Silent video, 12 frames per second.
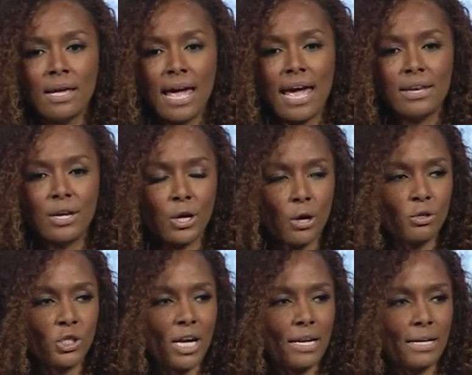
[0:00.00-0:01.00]
And
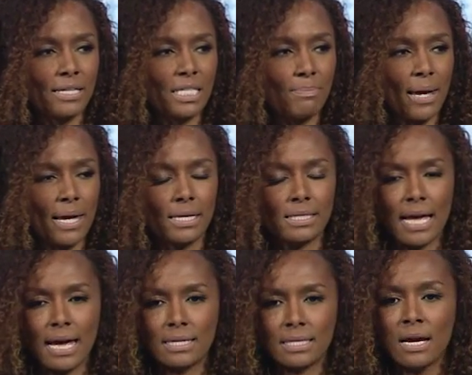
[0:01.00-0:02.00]
negotiating space
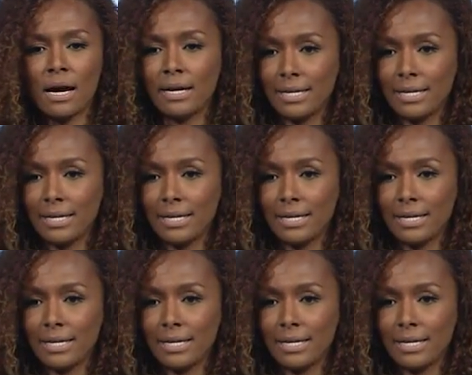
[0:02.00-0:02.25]
as a